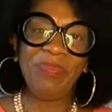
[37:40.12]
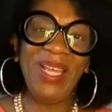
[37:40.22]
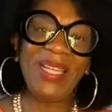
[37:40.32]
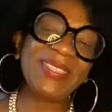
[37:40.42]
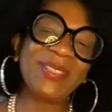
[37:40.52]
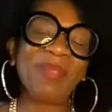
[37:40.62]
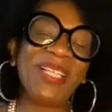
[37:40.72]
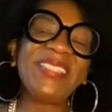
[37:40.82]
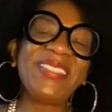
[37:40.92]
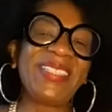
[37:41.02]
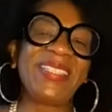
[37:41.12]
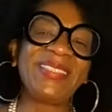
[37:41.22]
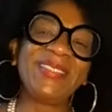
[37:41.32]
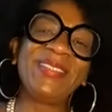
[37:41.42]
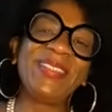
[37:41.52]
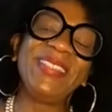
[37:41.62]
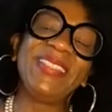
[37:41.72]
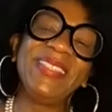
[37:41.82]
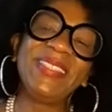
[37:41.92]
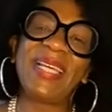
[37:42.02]
and it's a blessing
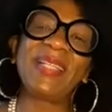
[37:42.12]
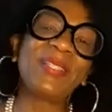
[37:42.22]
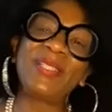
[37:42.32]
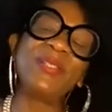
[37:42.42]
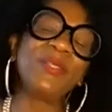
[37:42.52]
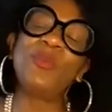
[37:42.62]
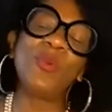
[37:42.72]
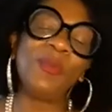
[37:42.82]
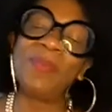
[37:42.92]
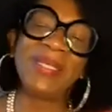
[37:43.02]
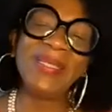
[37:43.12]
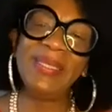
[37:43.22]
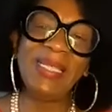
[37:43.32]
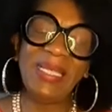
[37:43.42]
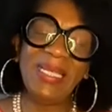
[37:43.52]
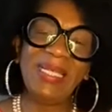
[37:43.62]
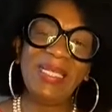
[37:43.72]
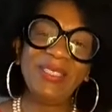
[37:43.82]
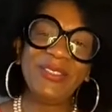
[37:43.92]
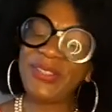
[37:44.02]
that you, woman,
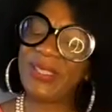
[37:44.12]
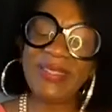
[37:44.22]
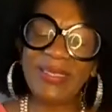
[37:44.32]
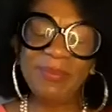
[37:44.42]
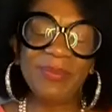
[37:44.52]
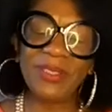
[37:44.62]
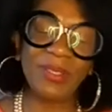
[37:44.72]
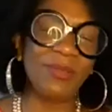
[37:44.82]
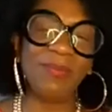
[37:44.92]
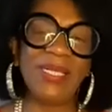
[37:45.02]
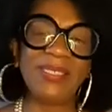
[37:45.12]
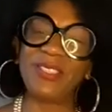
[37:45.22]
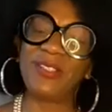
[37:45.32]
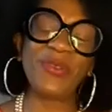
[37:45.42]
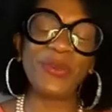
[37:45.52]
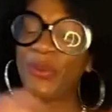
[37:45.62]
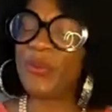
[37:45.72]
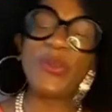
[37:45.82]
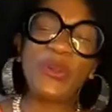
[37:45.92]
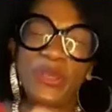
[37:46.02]
trust him so much to
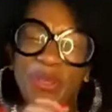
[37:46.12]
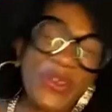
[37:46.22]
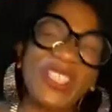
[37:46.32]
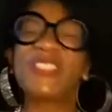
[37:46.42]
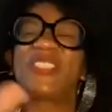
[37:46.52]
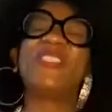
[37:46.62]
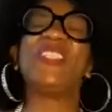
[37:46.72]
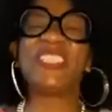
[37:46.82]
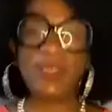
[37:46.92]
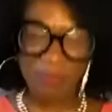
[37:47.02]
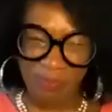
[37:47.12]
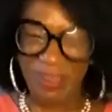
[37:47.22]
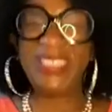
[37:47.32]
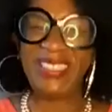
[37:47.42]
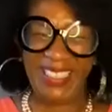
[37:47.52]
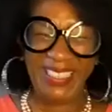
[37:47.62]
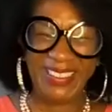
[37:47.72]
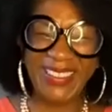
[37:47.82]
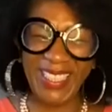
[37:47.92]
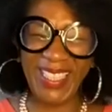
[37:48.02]
thrust you into business.